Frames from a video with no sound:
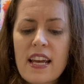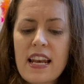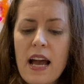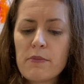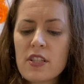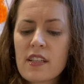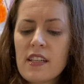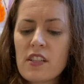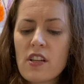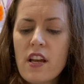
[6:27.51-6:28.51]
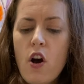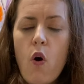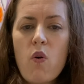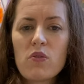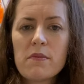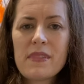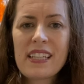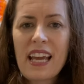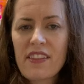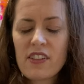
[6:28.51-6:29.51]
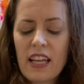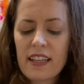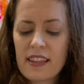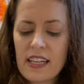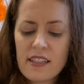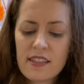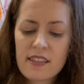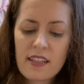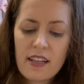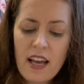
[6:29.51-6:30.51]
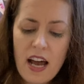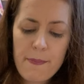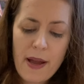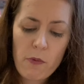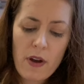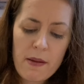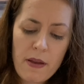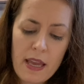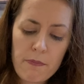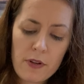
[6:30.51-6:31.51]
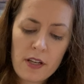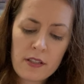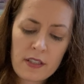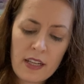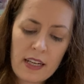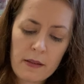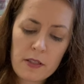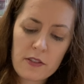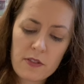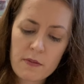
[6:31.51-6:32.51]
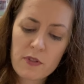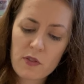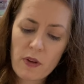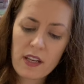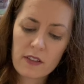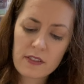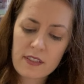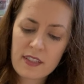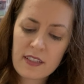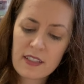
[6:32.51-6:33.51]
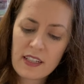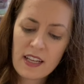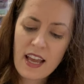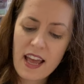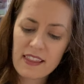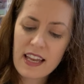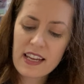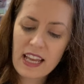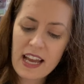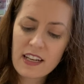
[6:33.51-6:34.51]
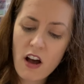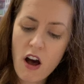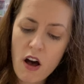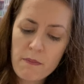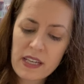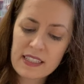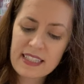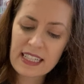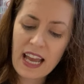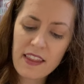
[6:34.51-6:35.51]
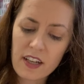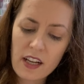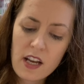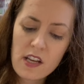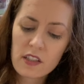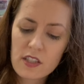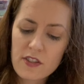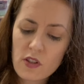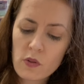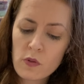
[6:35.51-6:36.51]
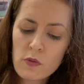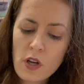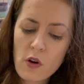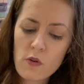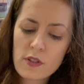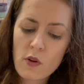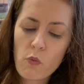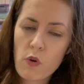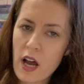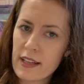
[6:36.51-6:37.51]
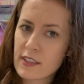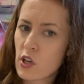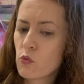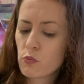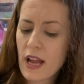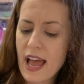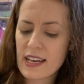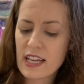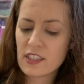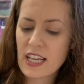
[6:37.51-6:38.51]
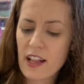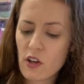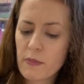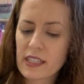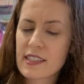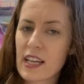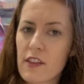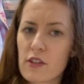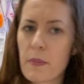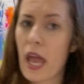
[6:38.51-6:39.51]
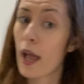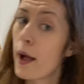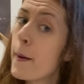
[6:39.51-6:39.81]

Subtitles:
And I'm just gonna hold them together like this on my white paper, and I'm gonna do some squiggles and let it kind of all mix together, because who knows what red and yellow mix together to make.